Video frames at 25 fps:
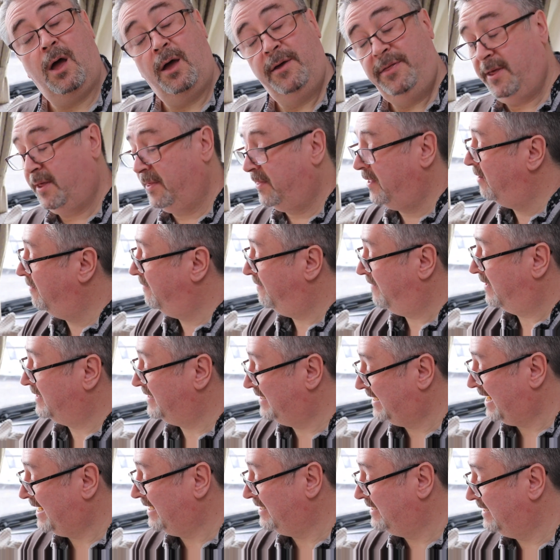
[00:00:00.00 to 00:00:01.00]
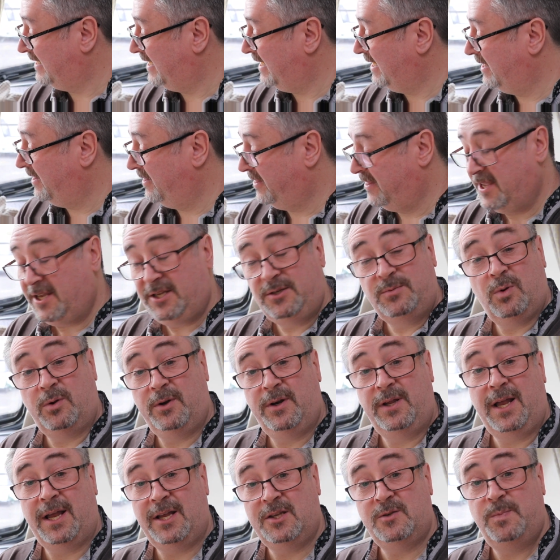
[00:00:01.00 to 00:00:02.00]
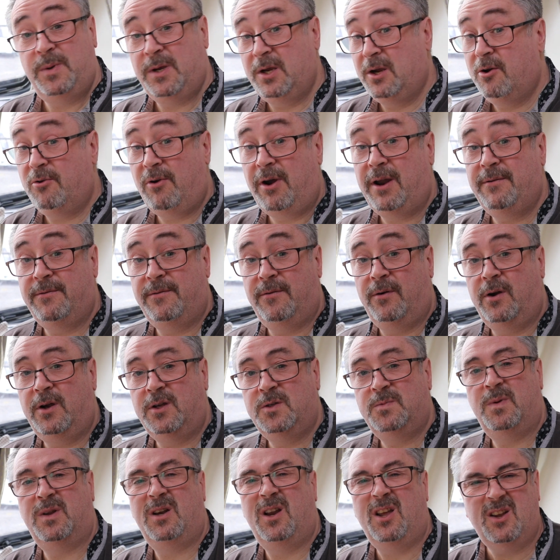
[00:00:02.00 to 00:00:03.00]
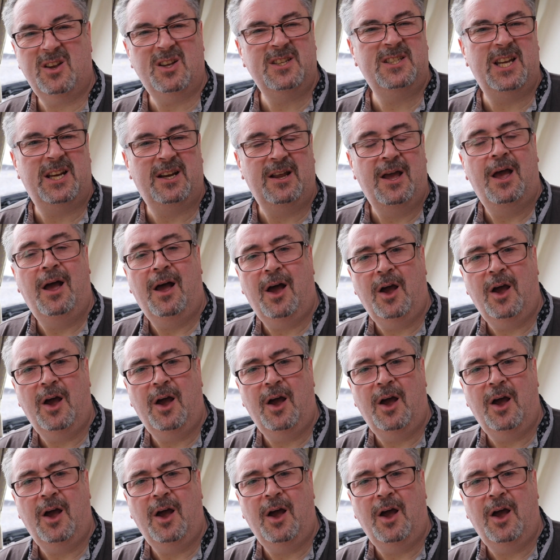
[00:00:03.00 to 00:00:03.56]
I think they're fantastic. This one has been great for us, but like I said,